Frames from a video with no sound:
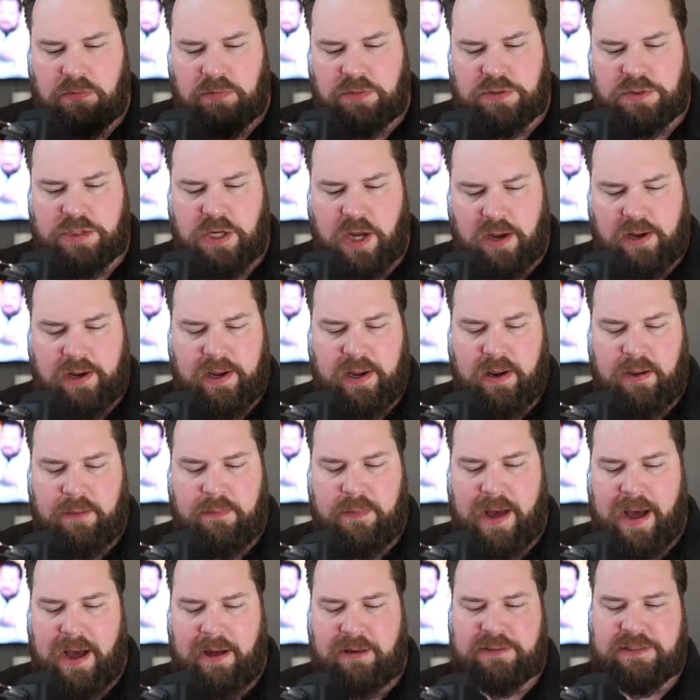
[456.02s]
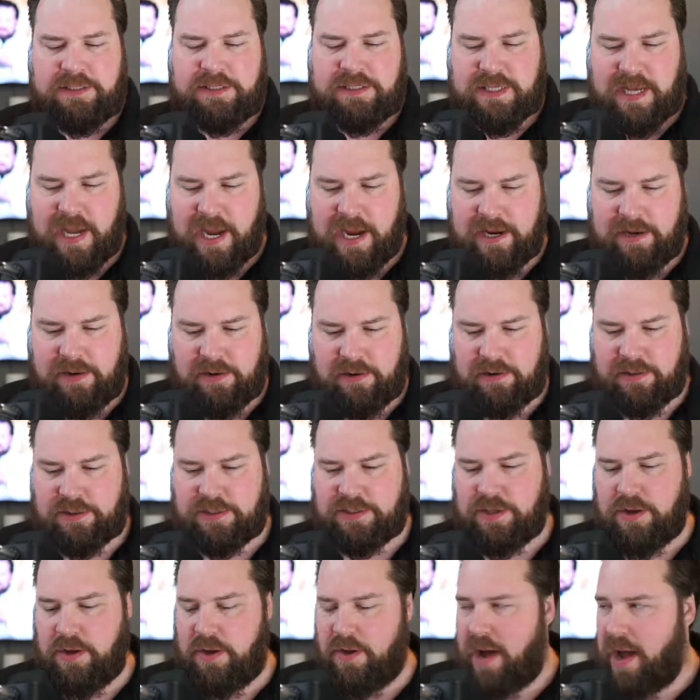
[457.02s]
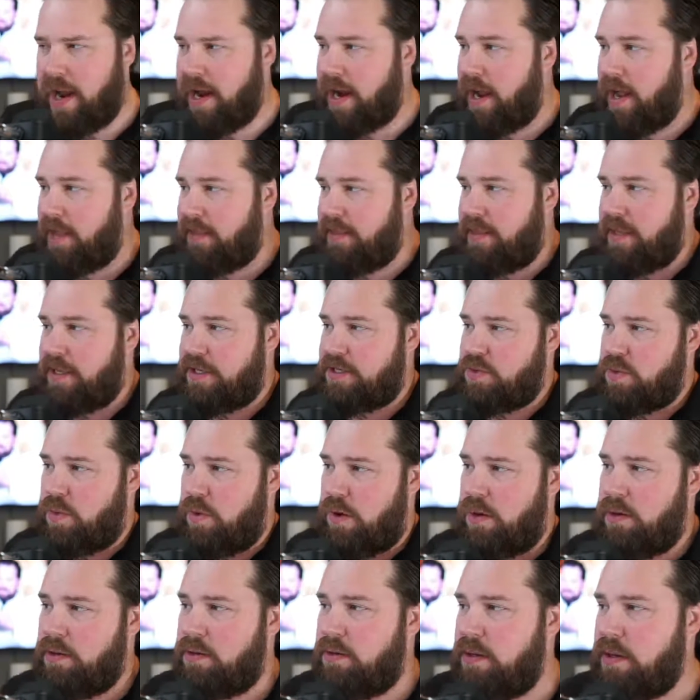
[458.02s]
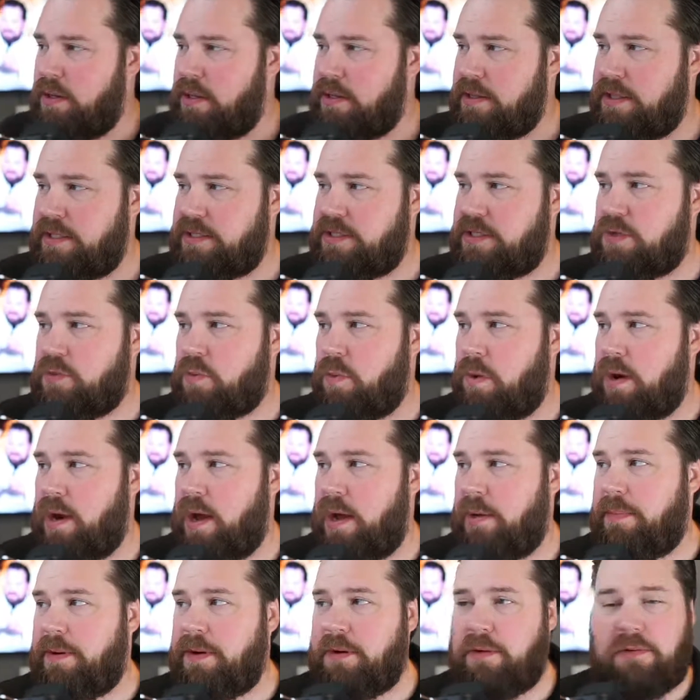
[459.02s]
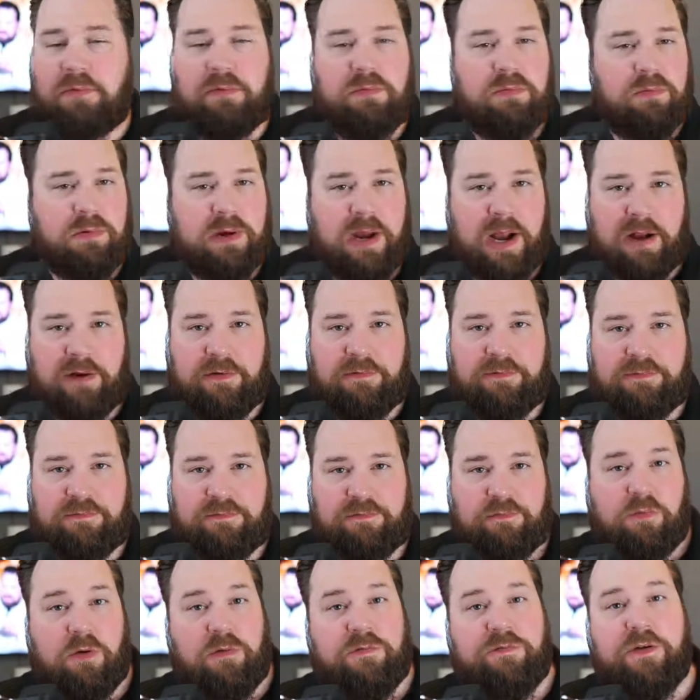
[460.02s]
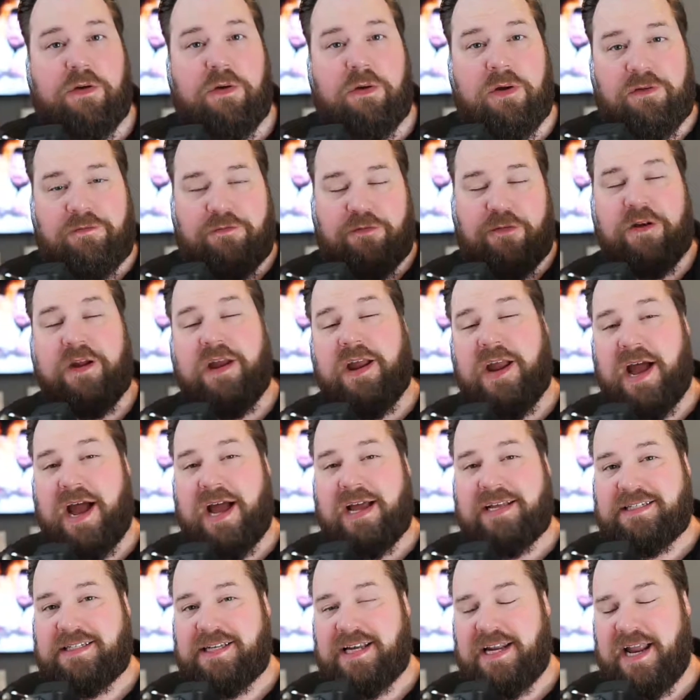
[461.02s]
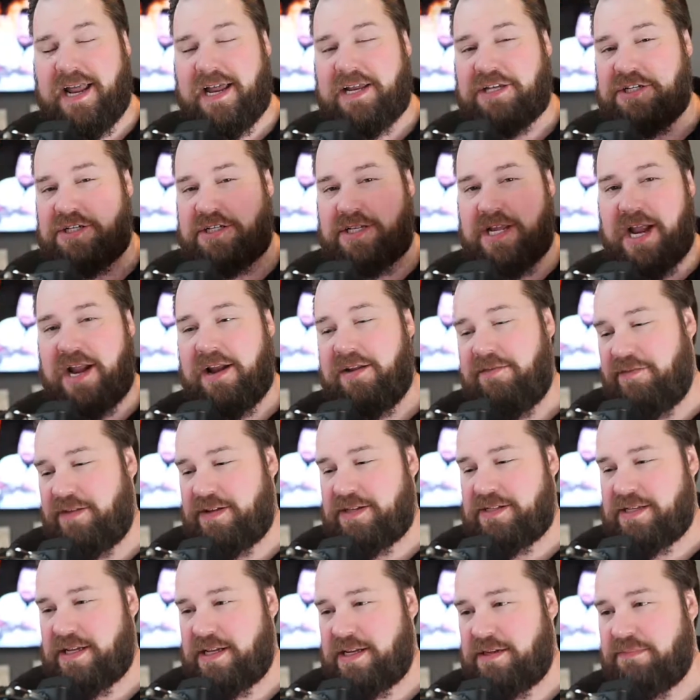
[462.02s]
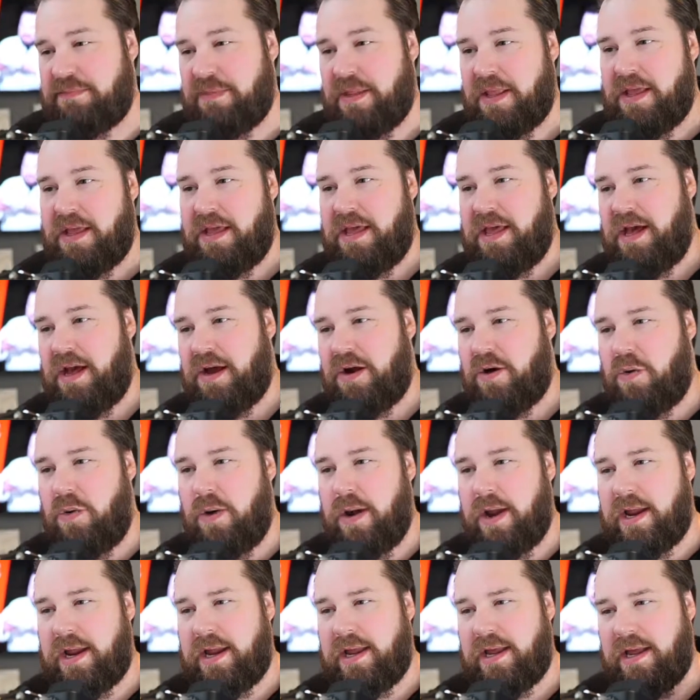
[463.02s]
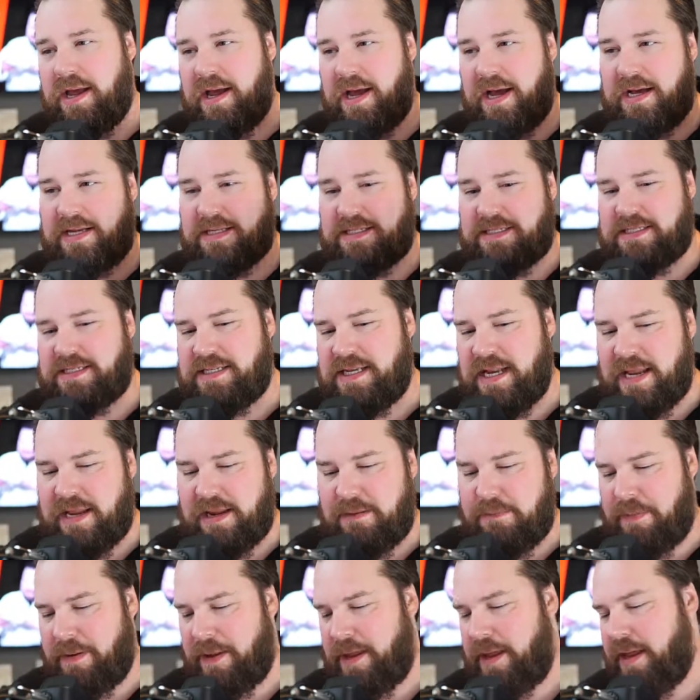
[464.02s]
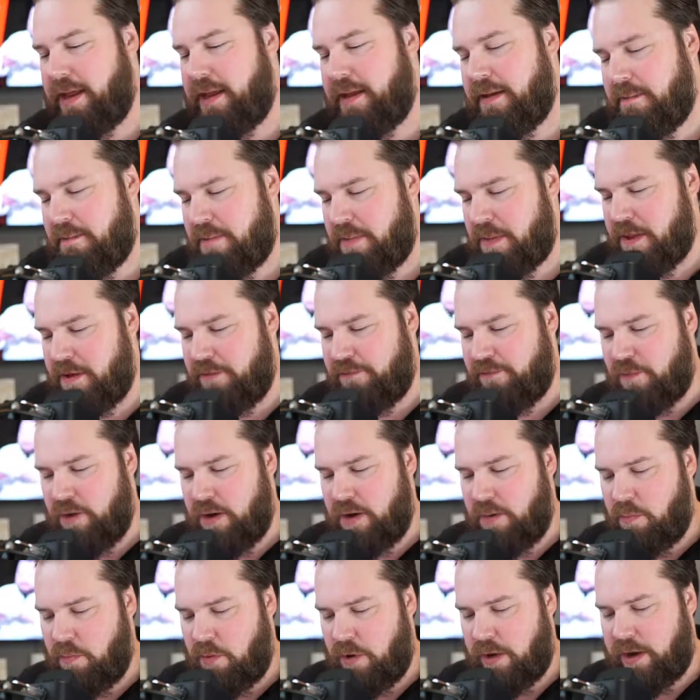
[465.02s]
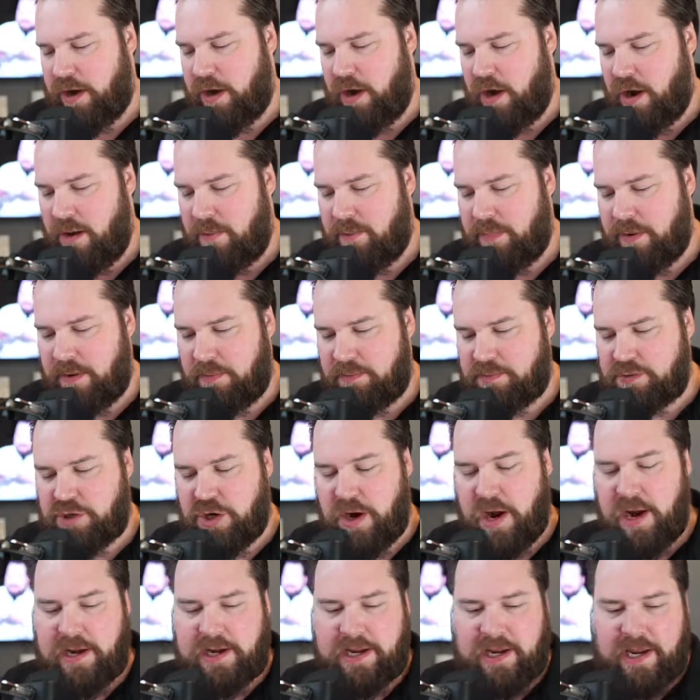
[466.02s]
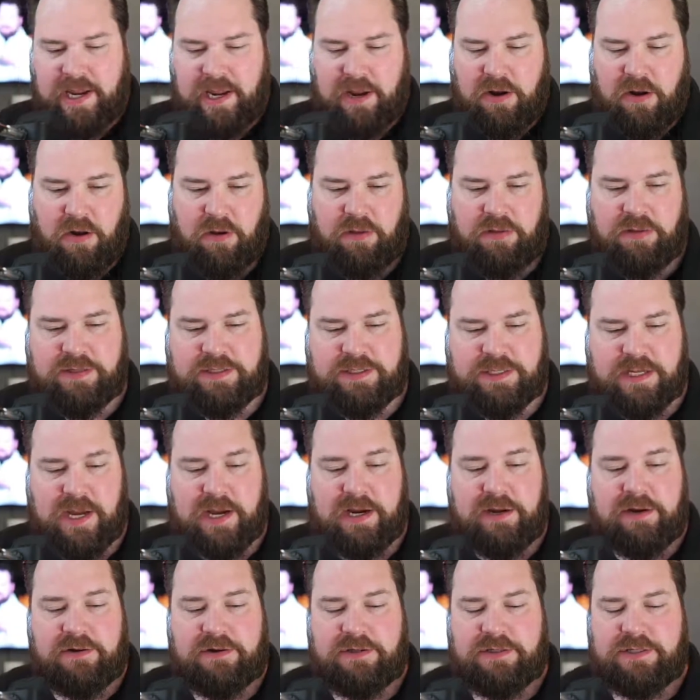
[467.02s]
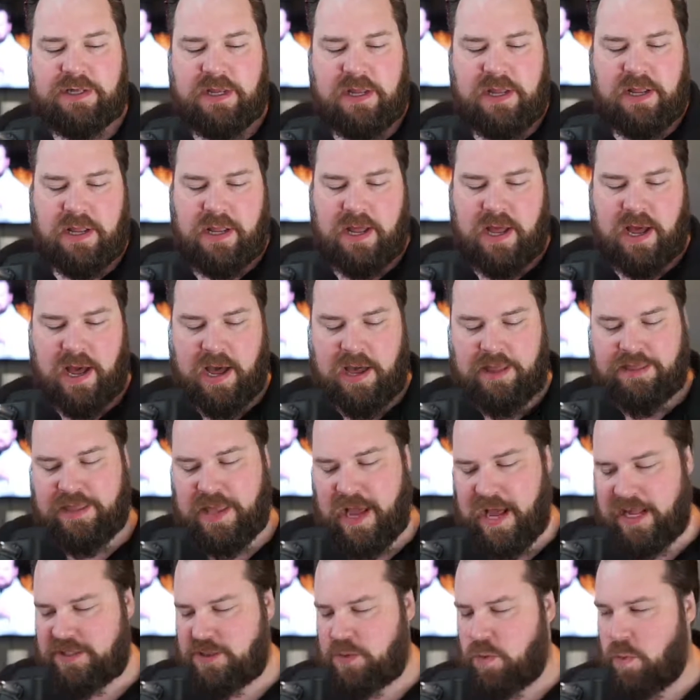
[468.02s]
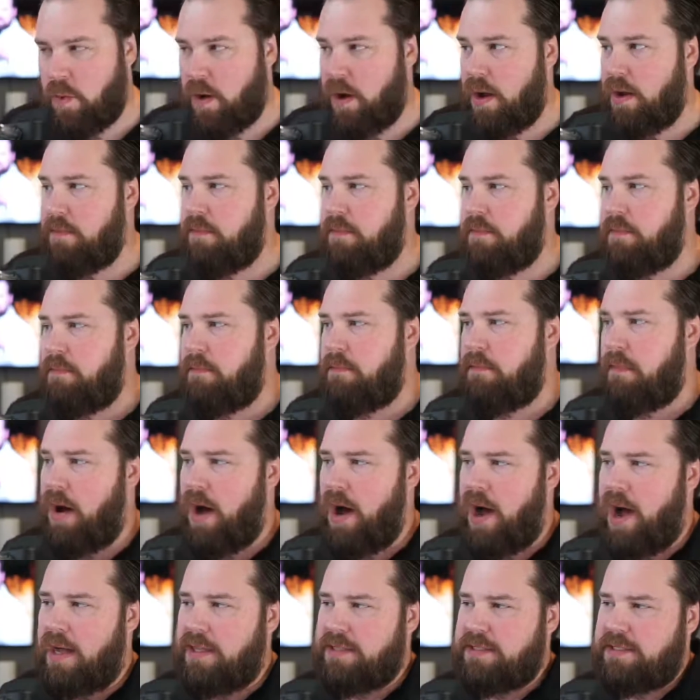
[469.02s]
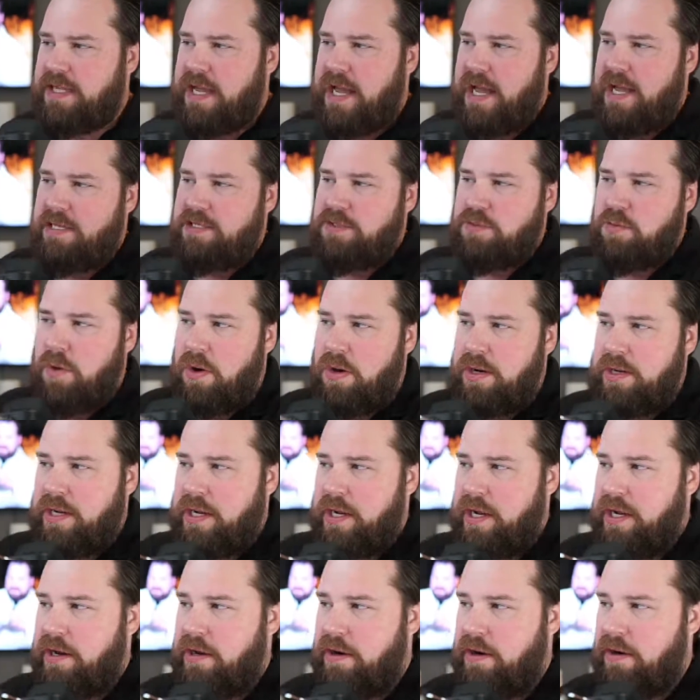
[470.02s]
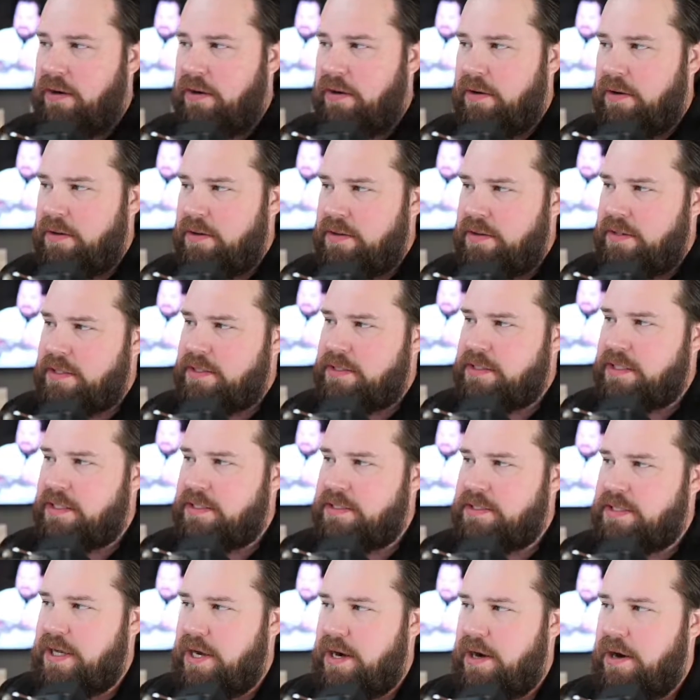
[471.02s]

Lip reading: talking about cider, so I got this one. This is one I'll be kind of reviewing for you guys today, just kind of as a quick sneak peek of what I'm working on, but I'm trying to get all the ciders. That's one. Mott's has one here. This is